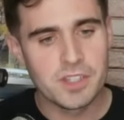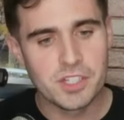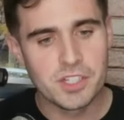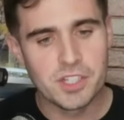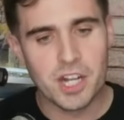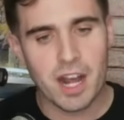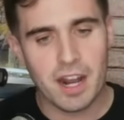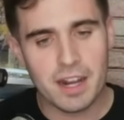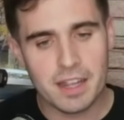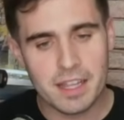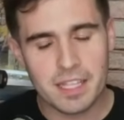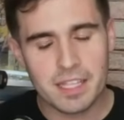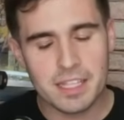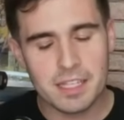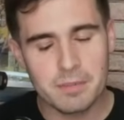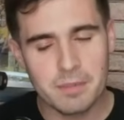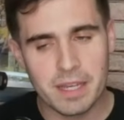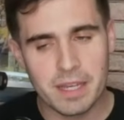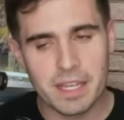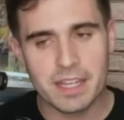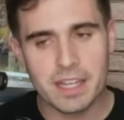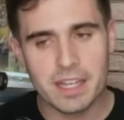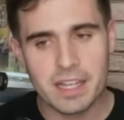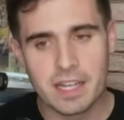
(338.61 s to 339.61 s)
Jonathan
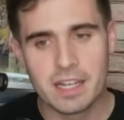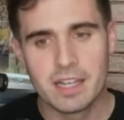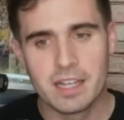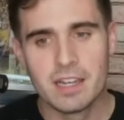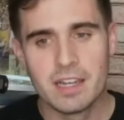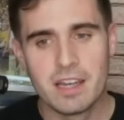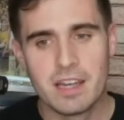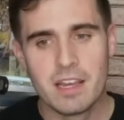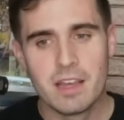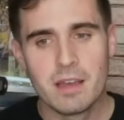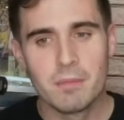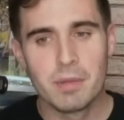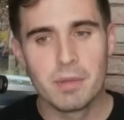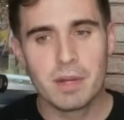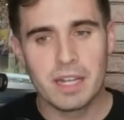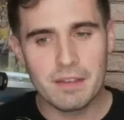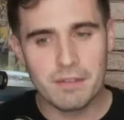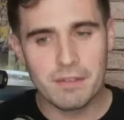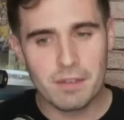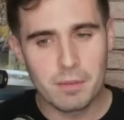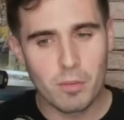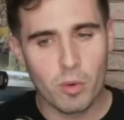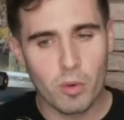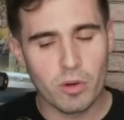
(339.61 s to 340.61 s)
Kuminga, but
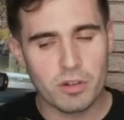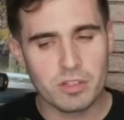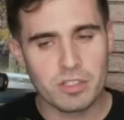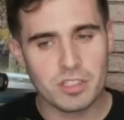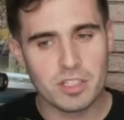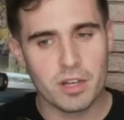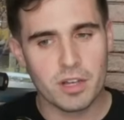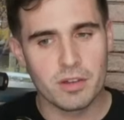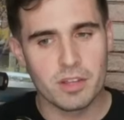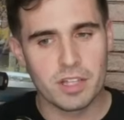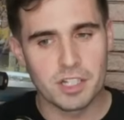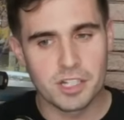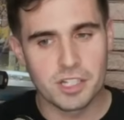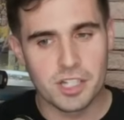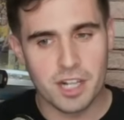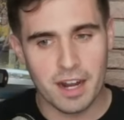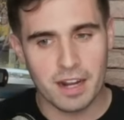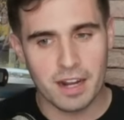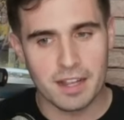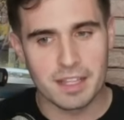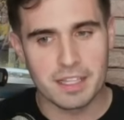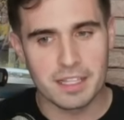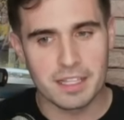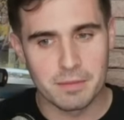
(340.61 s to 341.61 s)
even more so than
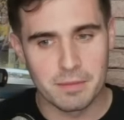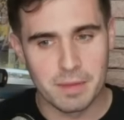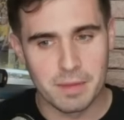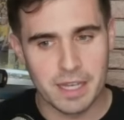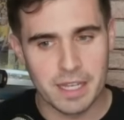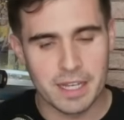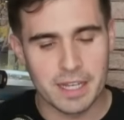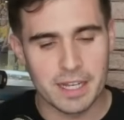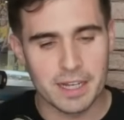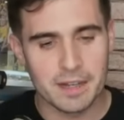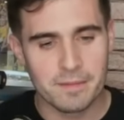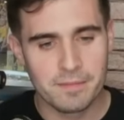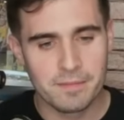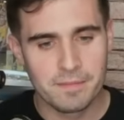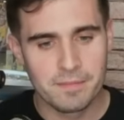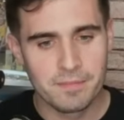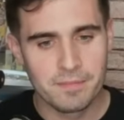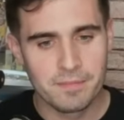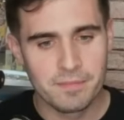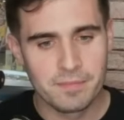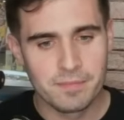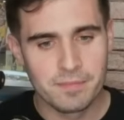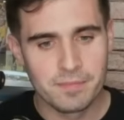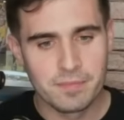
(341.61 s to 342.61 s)
Jonathan Kuminga,
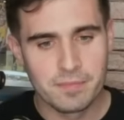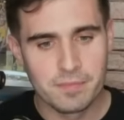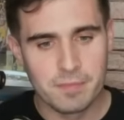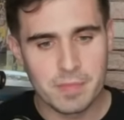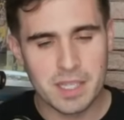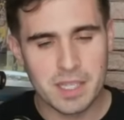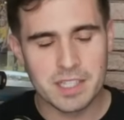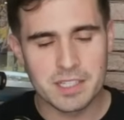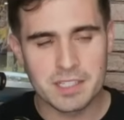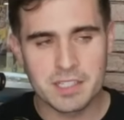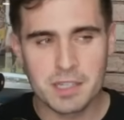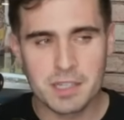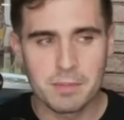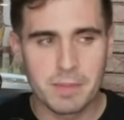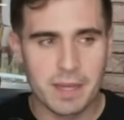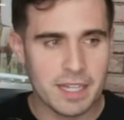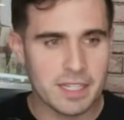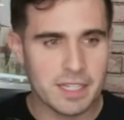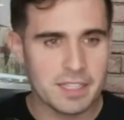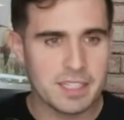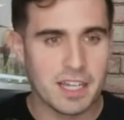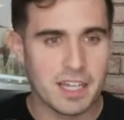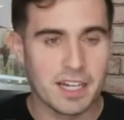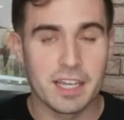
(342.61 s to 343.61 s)
because
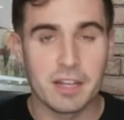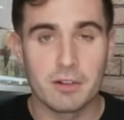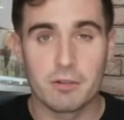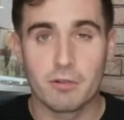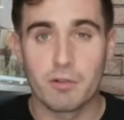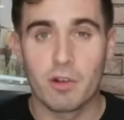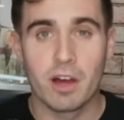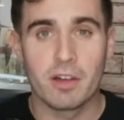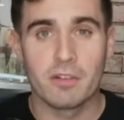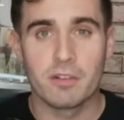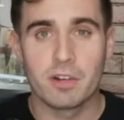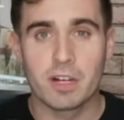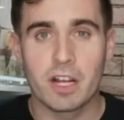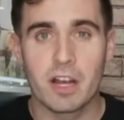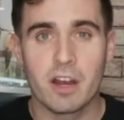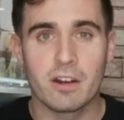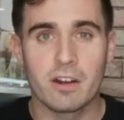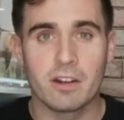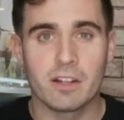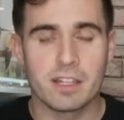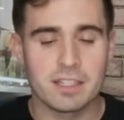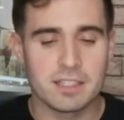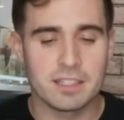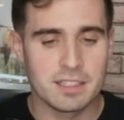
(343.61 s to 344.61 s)
Kuminga is going to get run
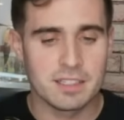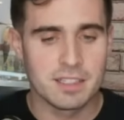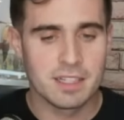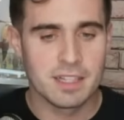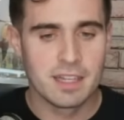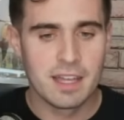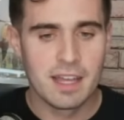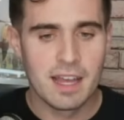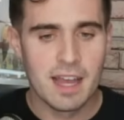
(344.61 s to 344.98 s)
regardless.